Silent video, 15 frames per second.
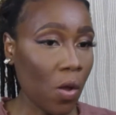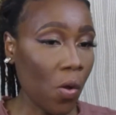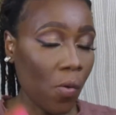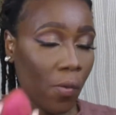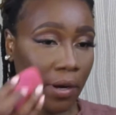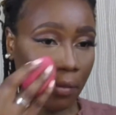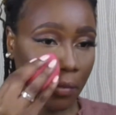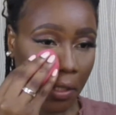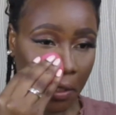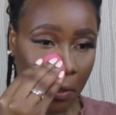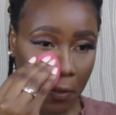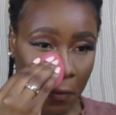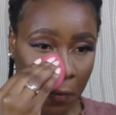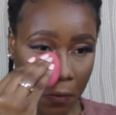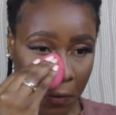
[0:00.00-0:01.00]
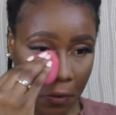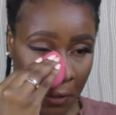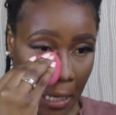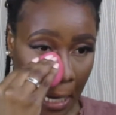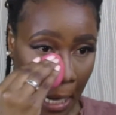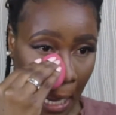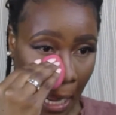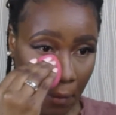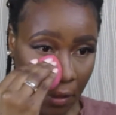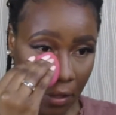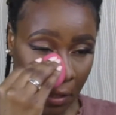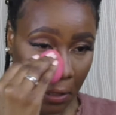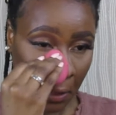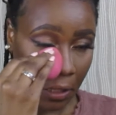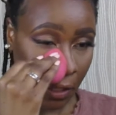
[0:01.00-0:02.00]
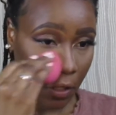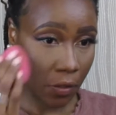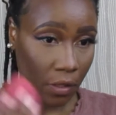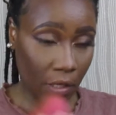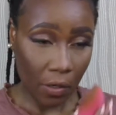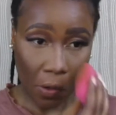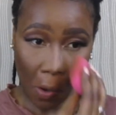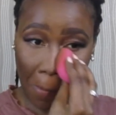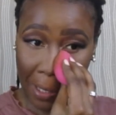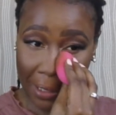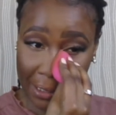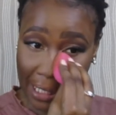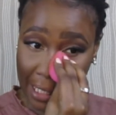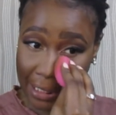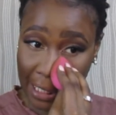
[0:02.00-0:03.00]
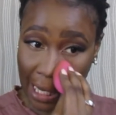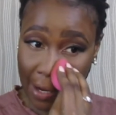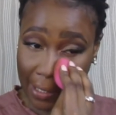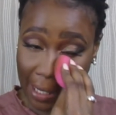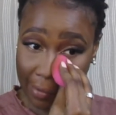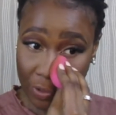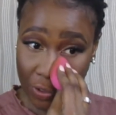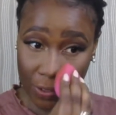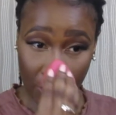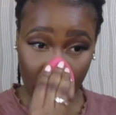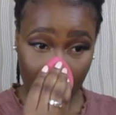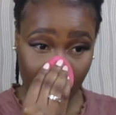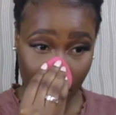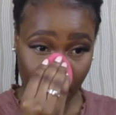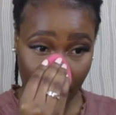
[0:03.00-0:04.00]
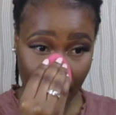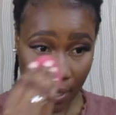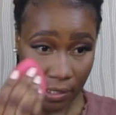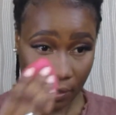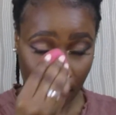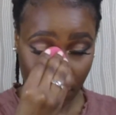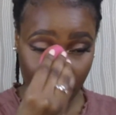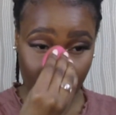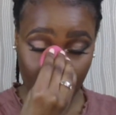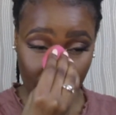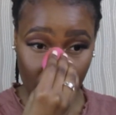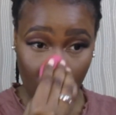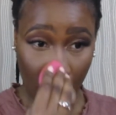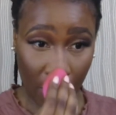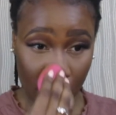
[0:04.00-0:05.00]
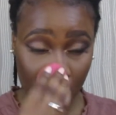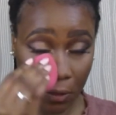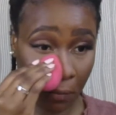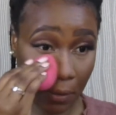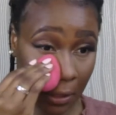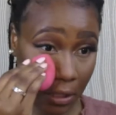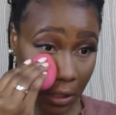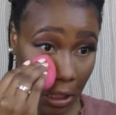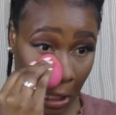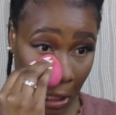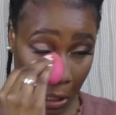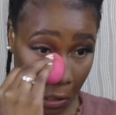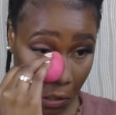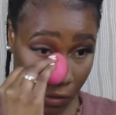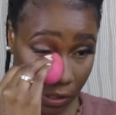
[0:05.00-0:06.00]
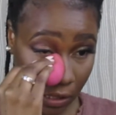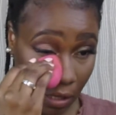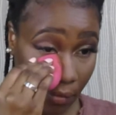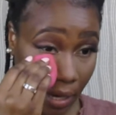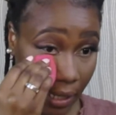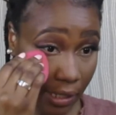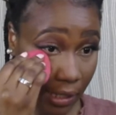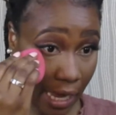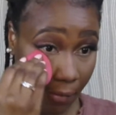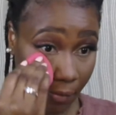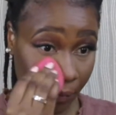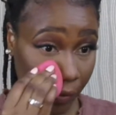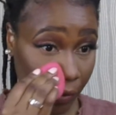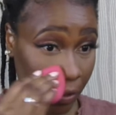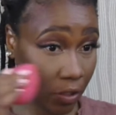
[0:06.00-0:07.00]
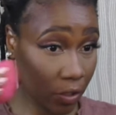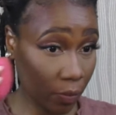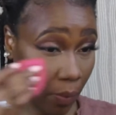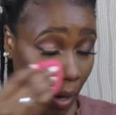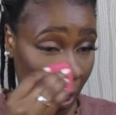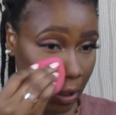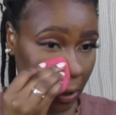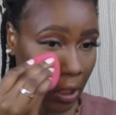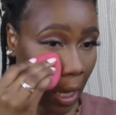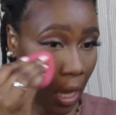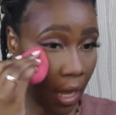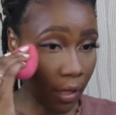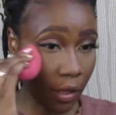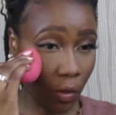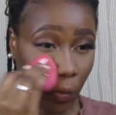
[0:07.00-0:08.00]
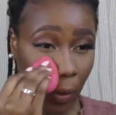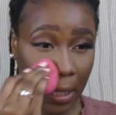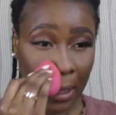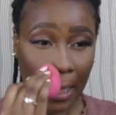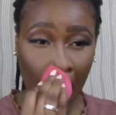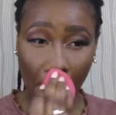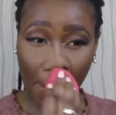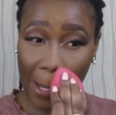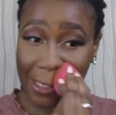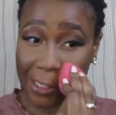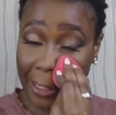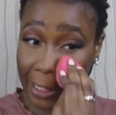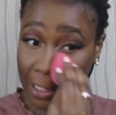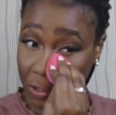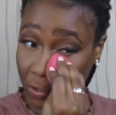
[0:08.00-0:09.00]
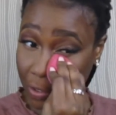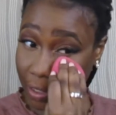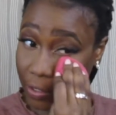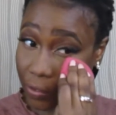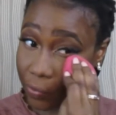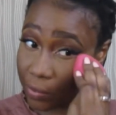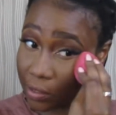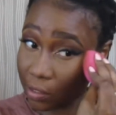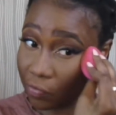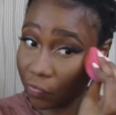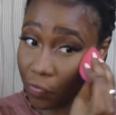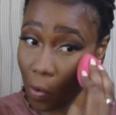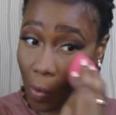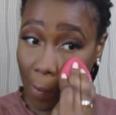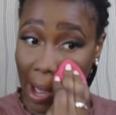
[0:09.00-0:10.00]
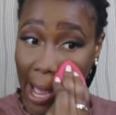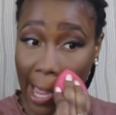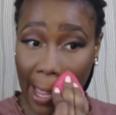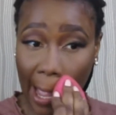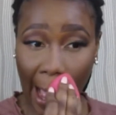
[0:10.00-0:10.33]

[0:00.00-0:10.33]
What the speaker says: what I'm going to do today, I'm not going to do the normal dust out. I'm just going to press everything onto my skin using my damp beauty sponge, the one that I was literally using for my